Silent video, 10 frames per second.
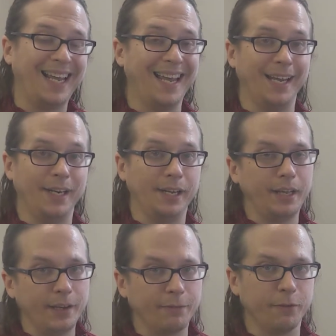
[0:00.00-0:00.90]
And
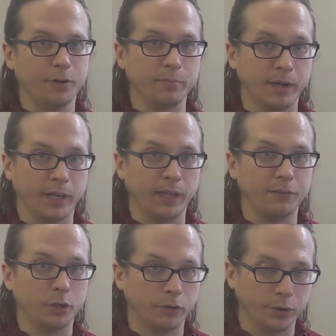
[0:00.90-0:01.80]
if there's money
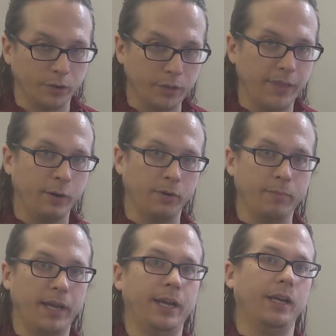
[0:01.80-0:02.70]
left over, they would
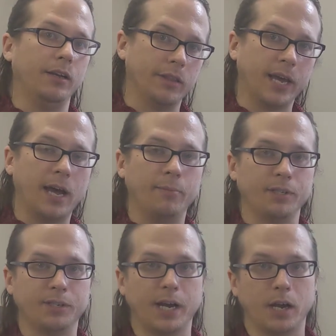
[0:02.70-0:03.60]
pay the
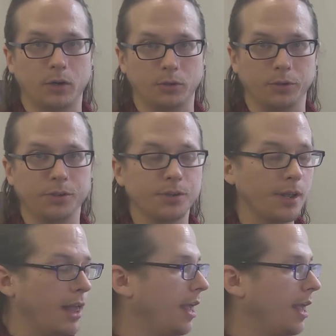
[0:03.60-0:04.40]
common stockholders.